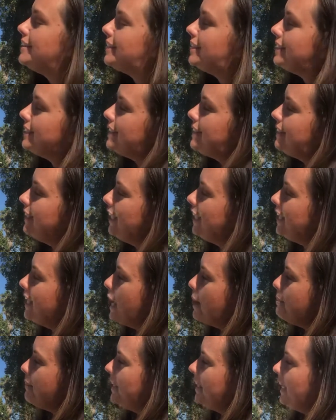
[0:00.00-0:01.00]
the sea
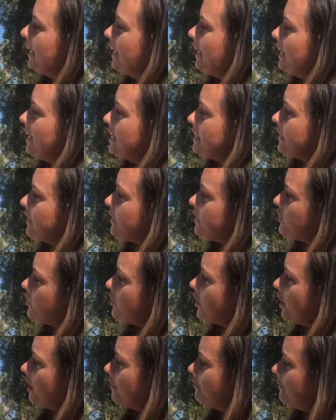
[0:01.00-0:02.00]
anemone, the
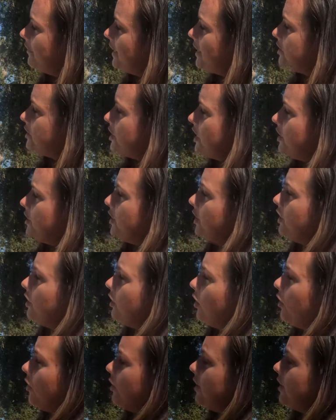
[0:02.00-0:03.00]
starfish, the
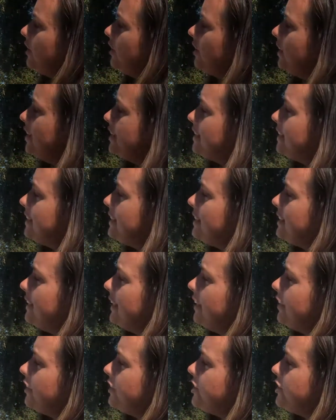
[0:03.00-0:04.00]
coral, the
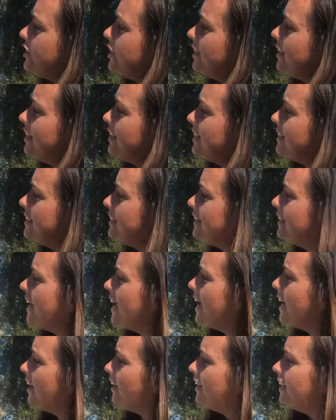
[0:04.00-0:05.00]
sea urchin, the
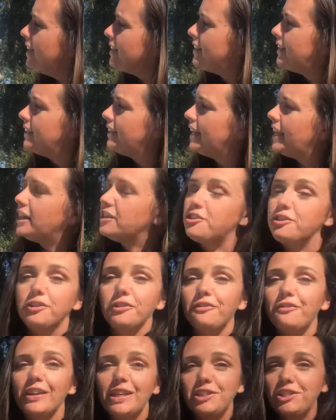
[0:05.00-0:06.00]
snail, the
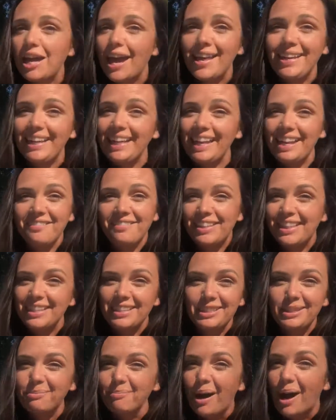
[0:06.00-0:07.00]
lanternfish, and even the
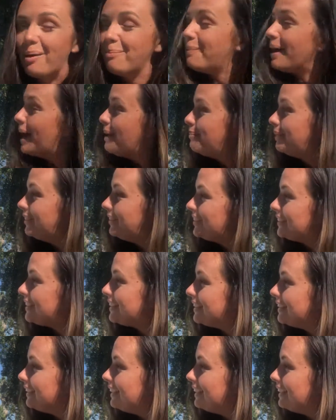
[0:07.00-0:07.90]
small pebbles.